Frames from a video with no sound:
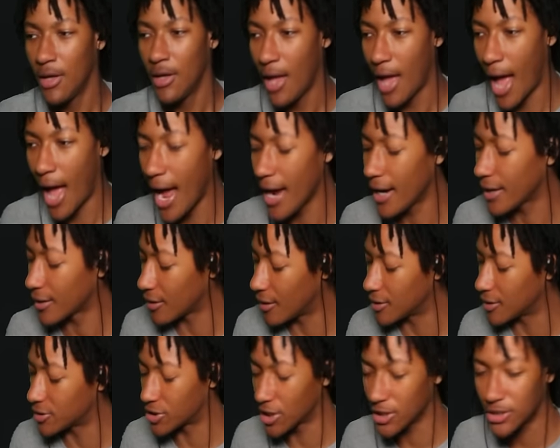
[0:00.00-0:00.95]
I gotta
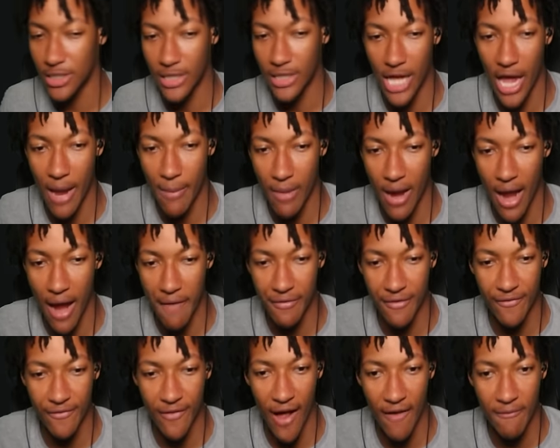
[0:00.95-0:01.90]
adjust the camera
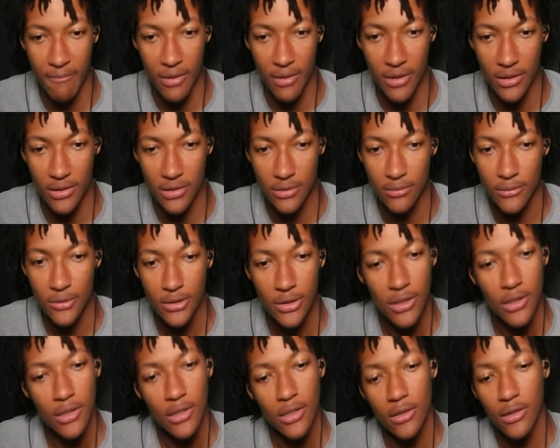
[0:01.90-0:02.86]
every five minutes.
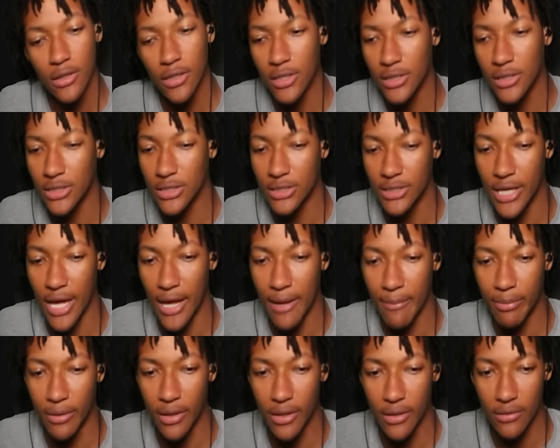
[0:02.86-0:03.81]
Look at this
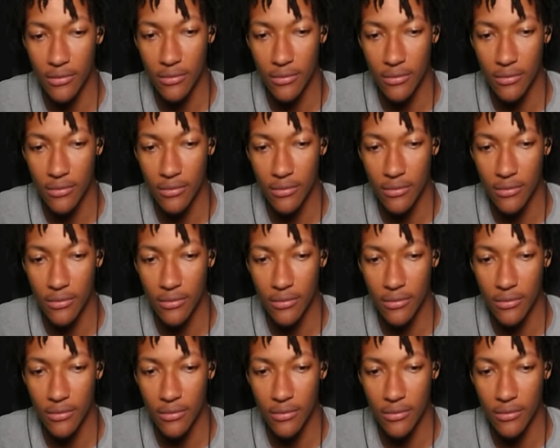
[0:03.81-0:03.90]
gameplay.